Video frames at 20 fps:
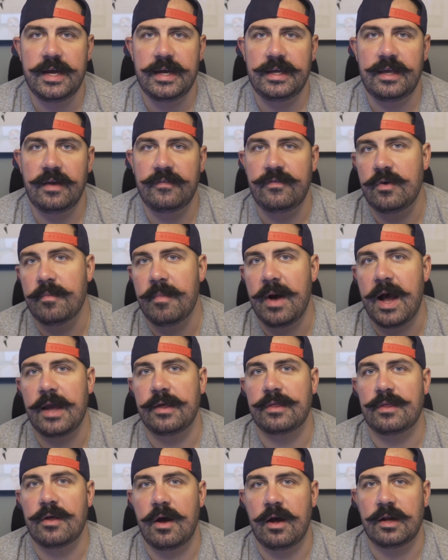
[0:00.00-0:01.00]
give you my
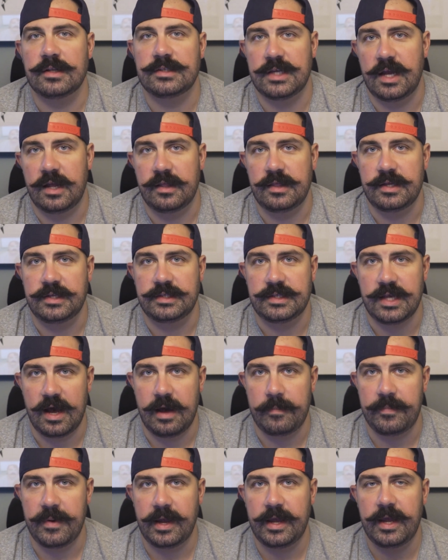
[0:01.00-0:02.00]
thoughts on the
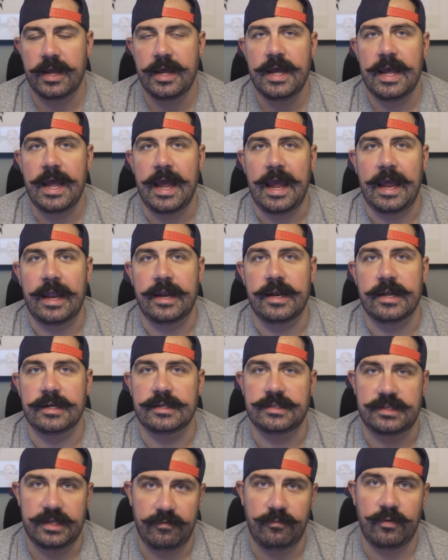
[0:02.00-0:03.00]
topic,
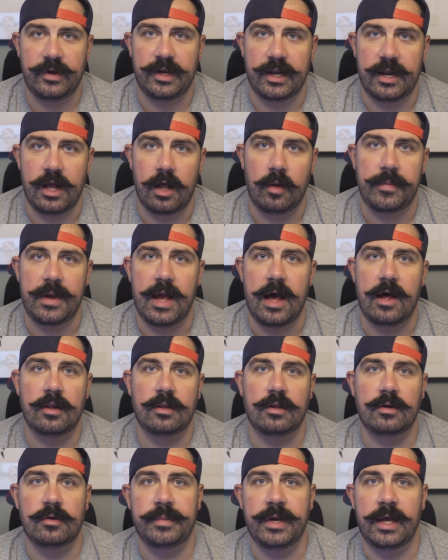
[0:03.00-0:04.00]
and see if we can help you out a
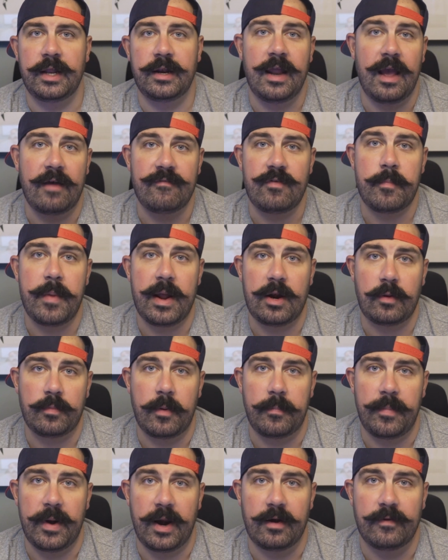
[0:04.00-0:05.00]
little bit and have you better
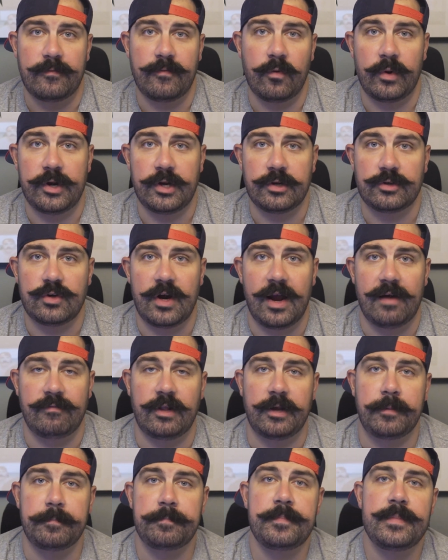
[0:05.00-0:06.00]
prepared for when you're
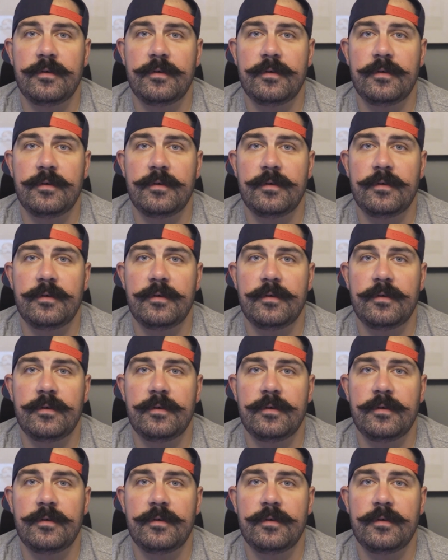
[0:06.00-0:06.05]
traveling.